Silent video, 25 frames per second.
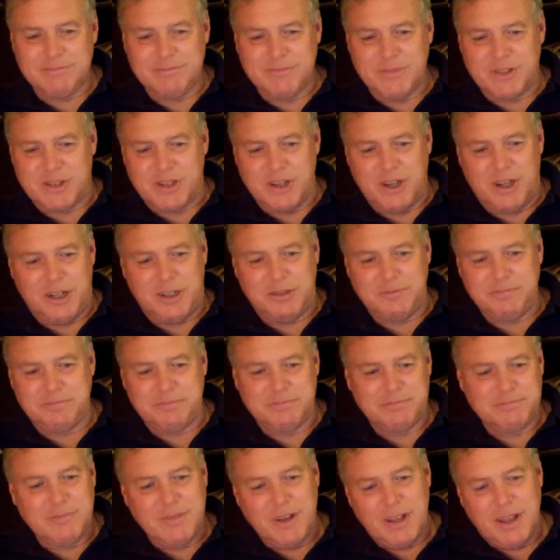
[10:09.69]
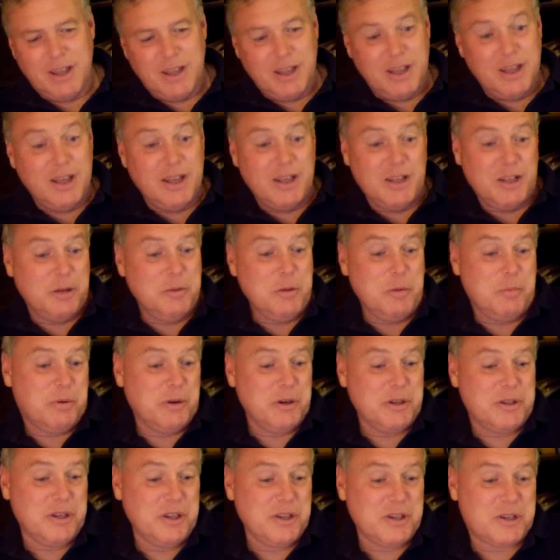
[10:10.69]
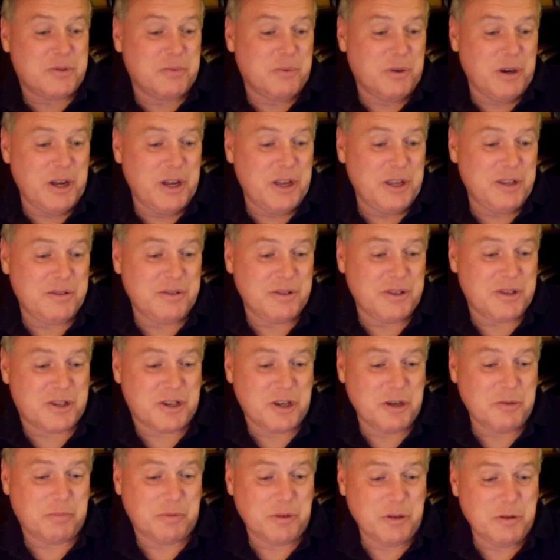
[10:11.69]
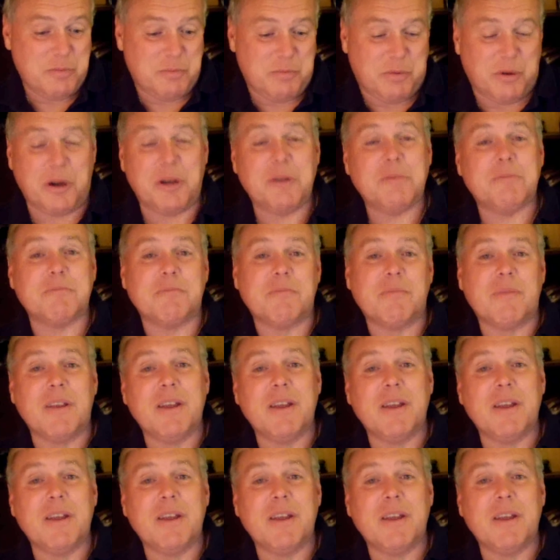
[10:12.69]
So, let me put it this way simply put,